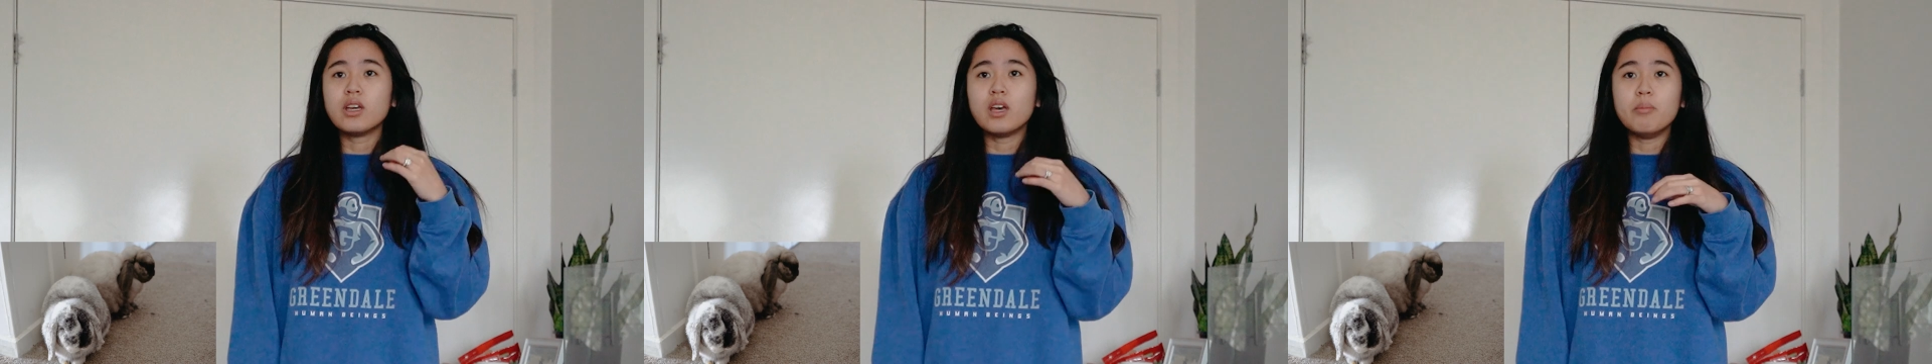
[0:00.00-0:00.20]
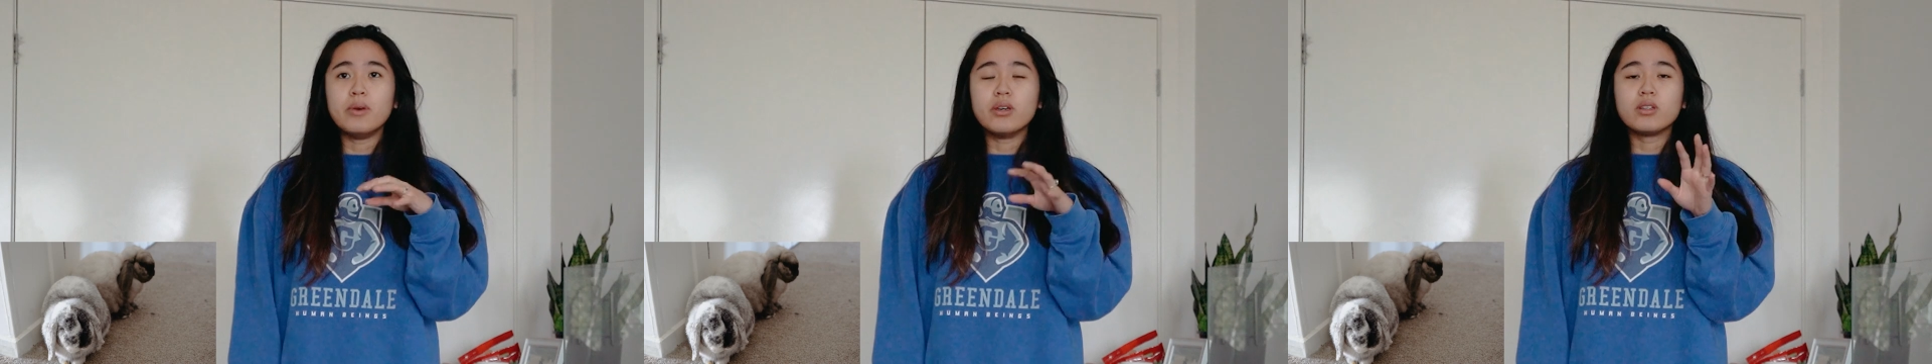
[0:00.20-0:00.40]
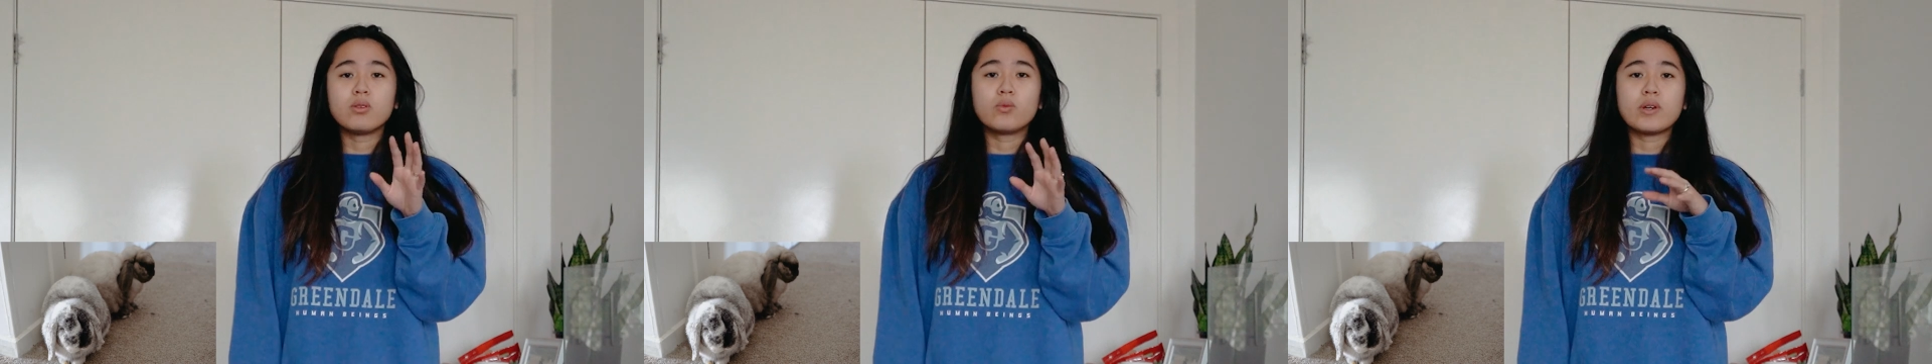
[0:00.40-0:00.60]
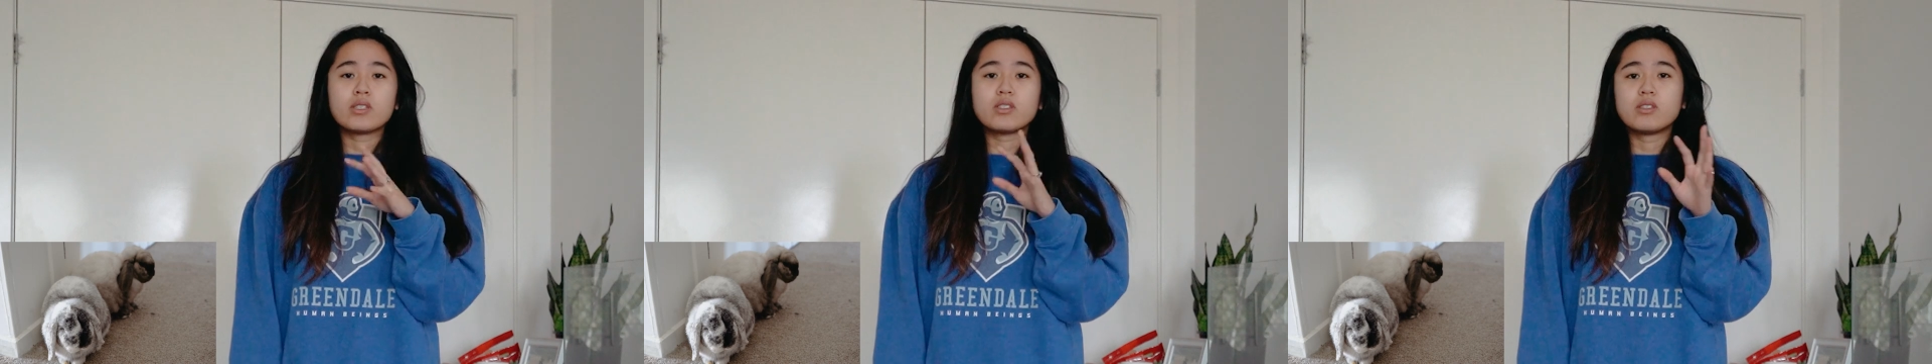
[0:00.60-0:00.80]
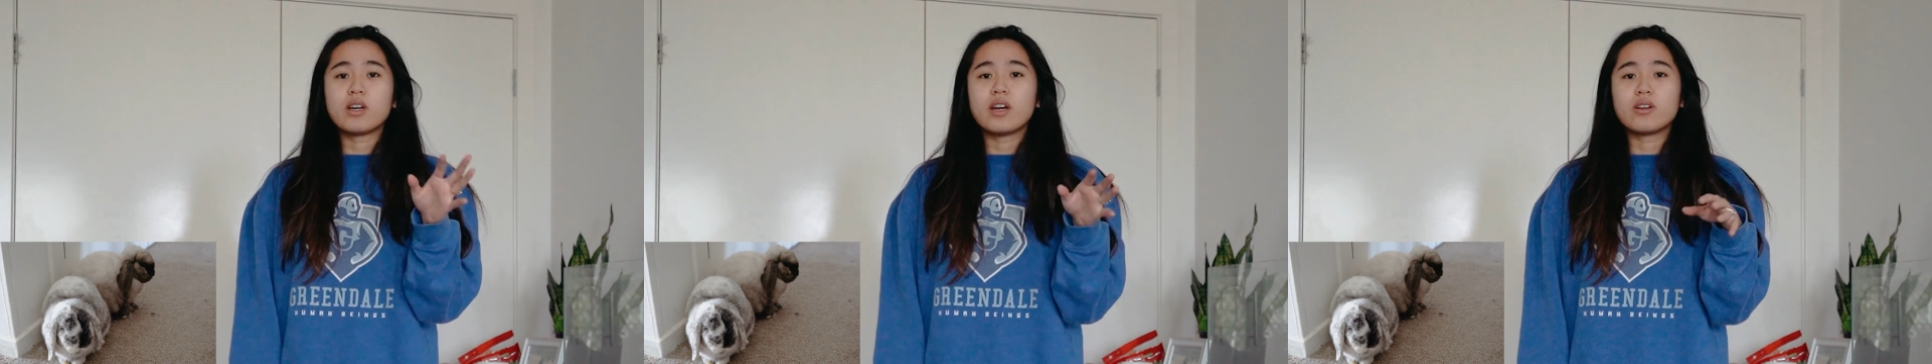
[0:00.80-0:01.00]
a million
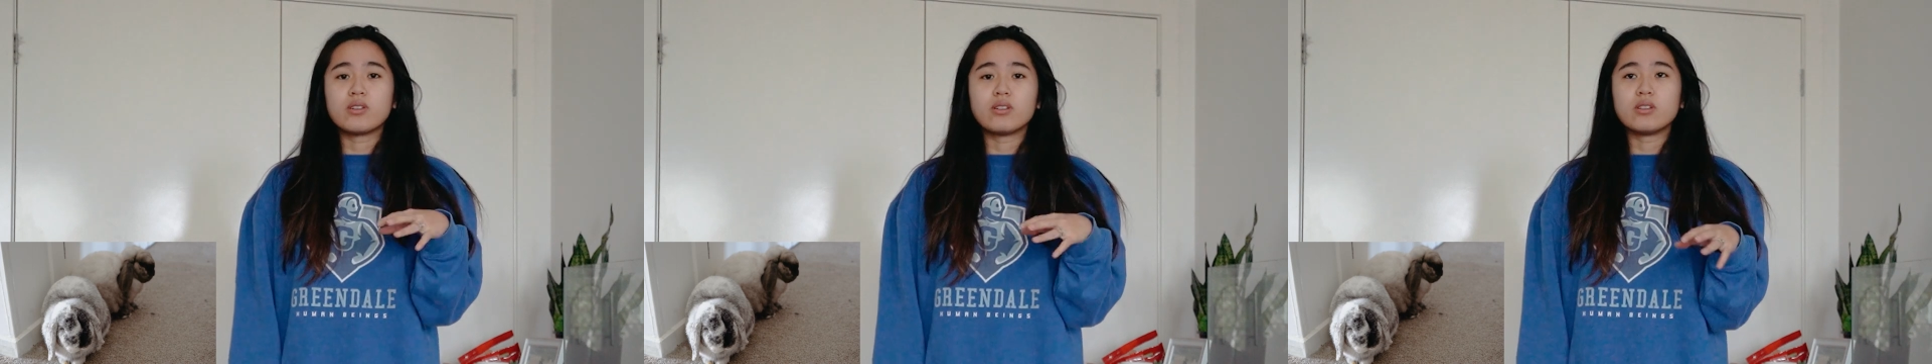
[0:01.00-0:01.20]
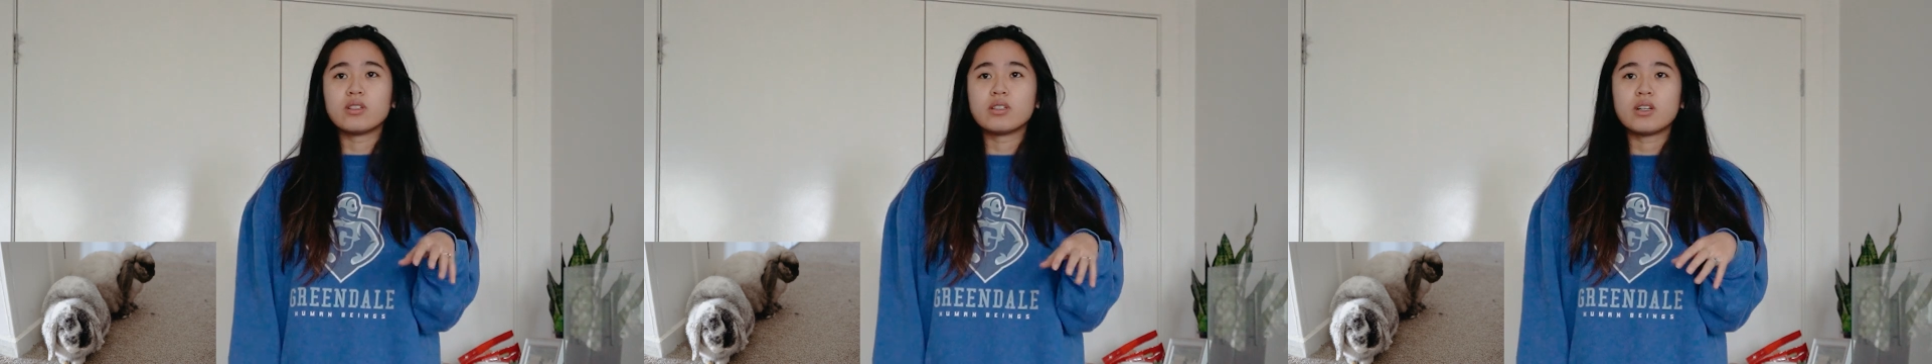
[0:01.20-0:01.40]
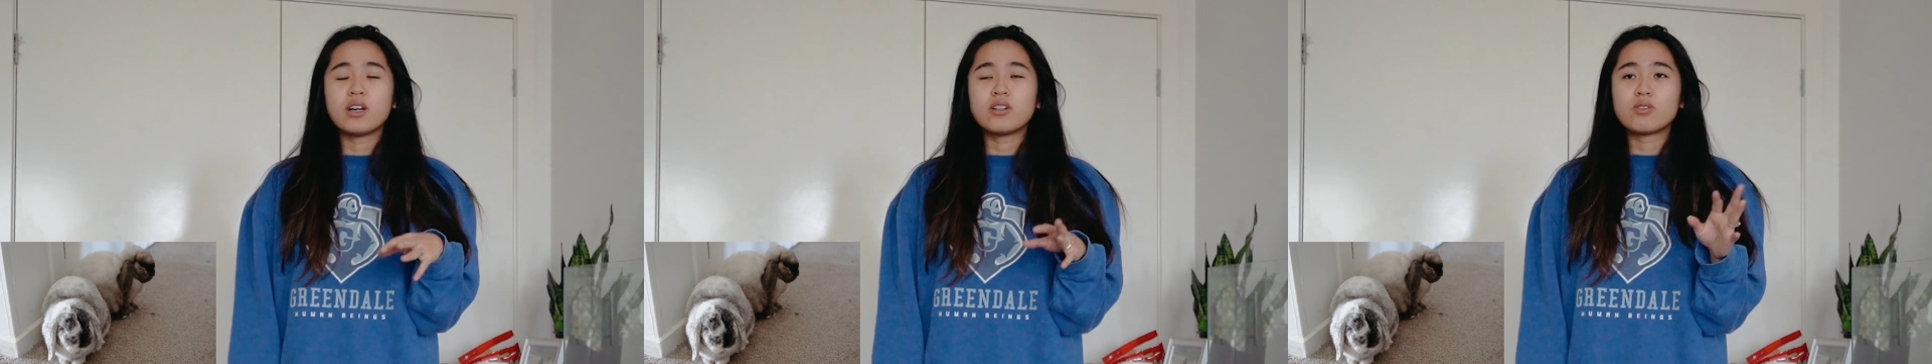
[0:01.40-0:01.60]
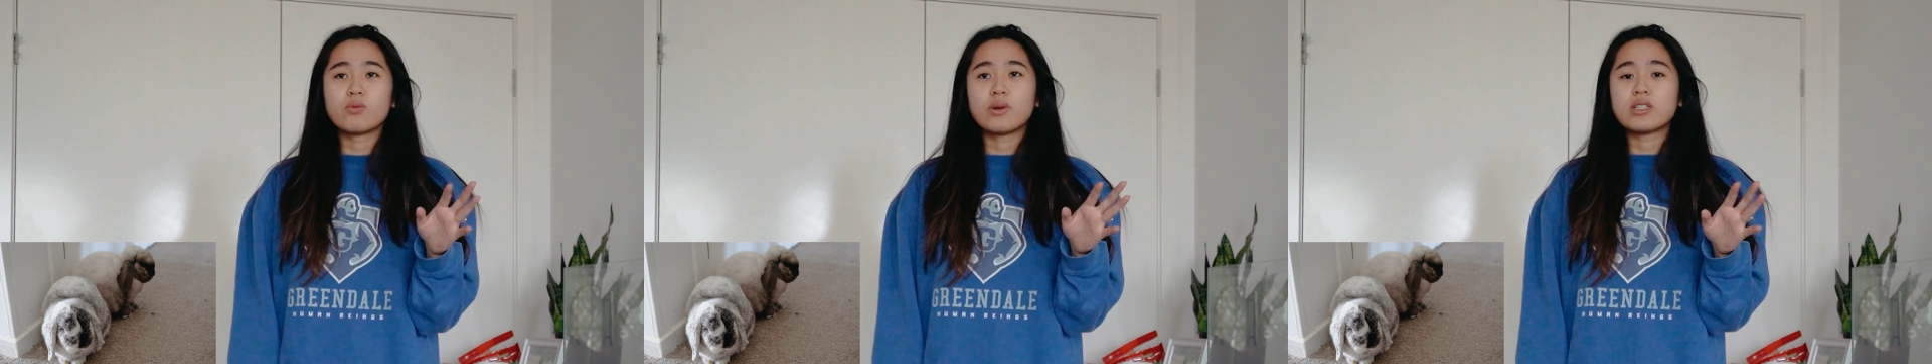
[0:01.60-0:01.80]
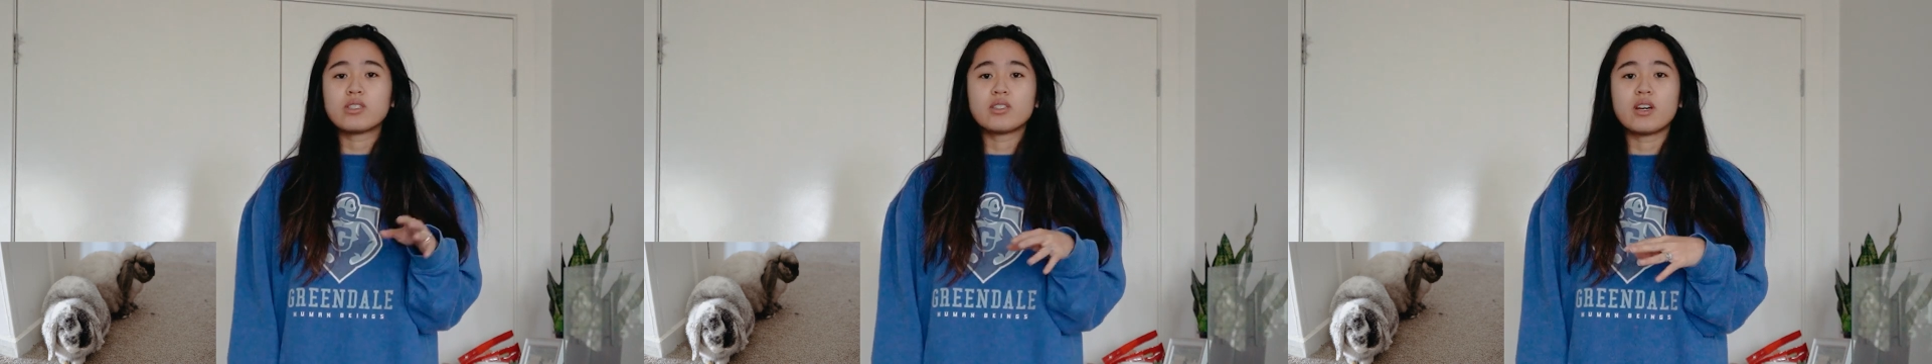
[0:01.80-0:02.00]
ways to die or a hundred
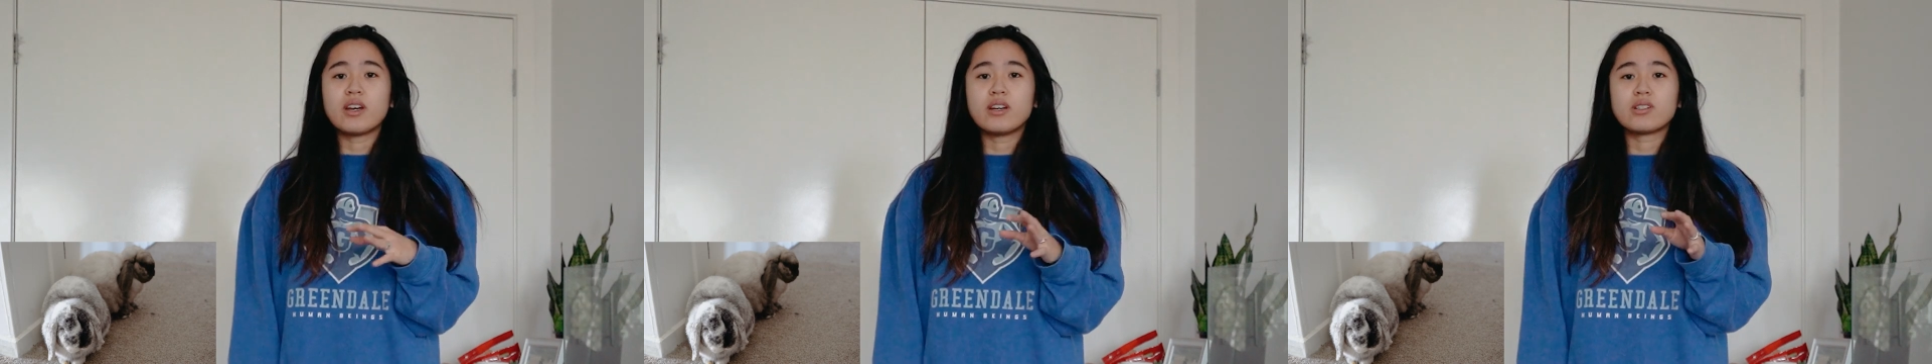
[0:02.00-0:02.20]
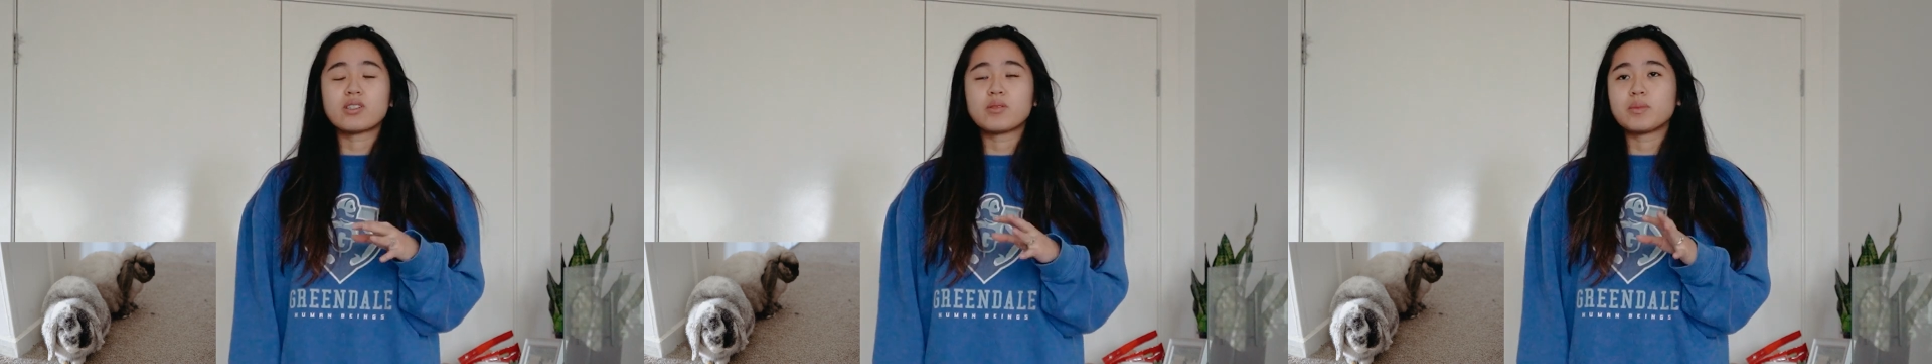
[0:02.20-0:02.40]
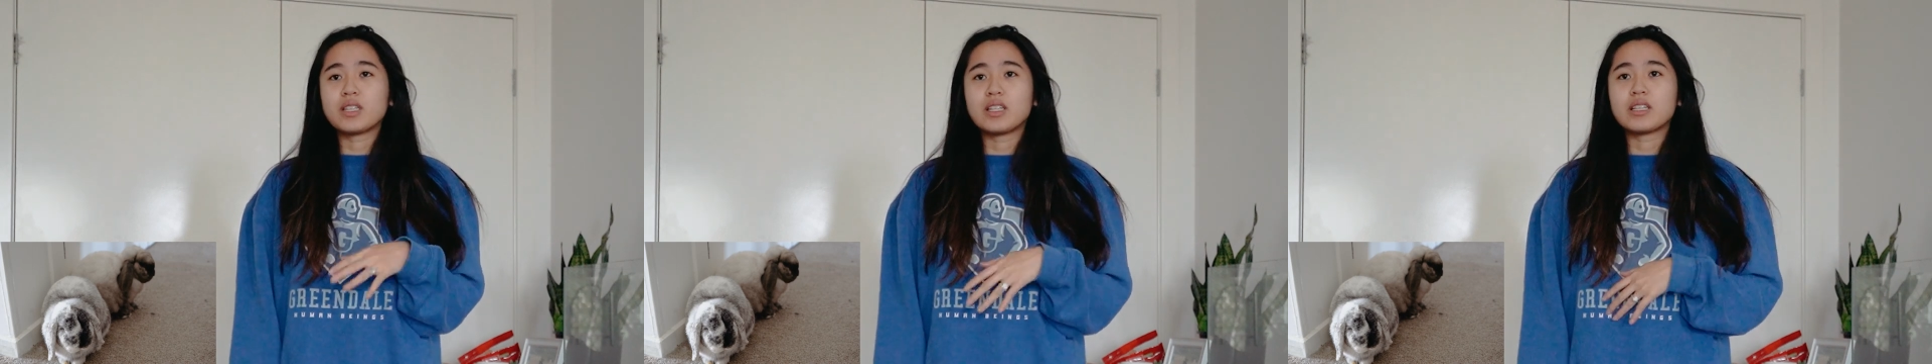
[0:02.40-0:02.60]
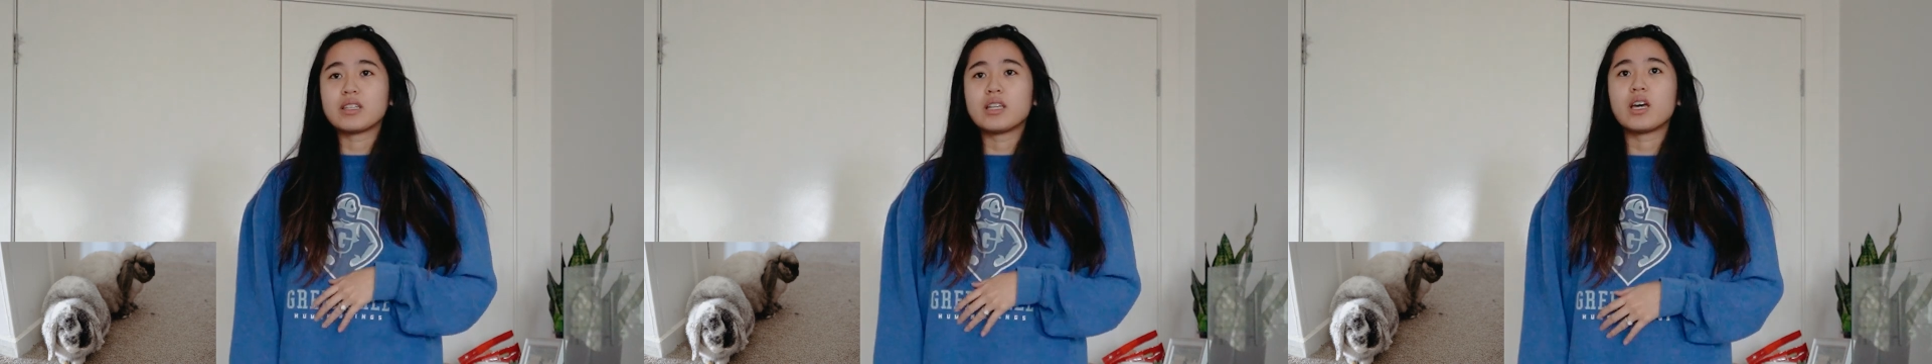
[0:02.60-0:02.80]
ways to die or something like